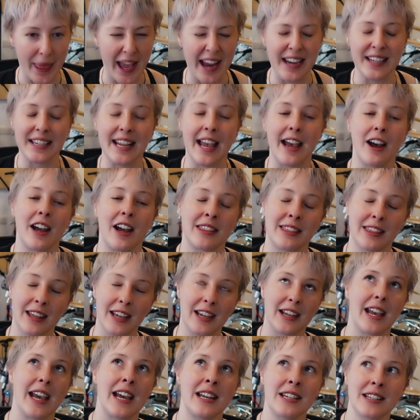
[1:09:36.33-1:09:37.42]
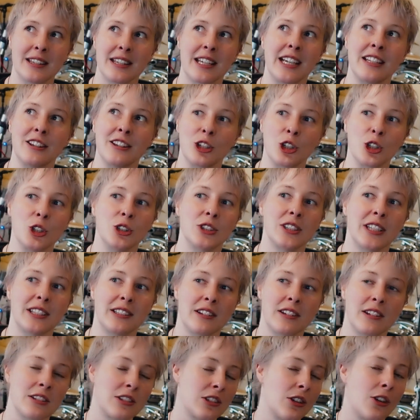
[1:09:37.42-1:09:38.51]
And yeah, I think anything in the
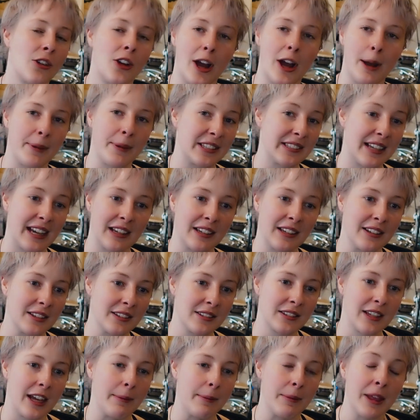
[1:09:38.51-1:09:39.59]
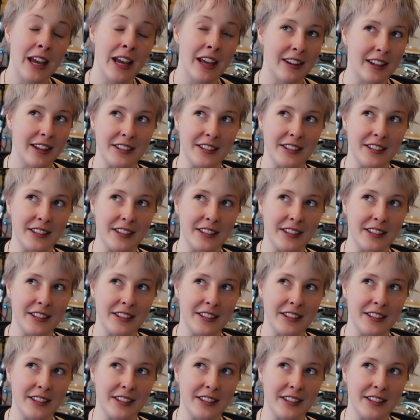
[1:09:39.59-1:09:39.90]
context of the song, I'm exactly the same.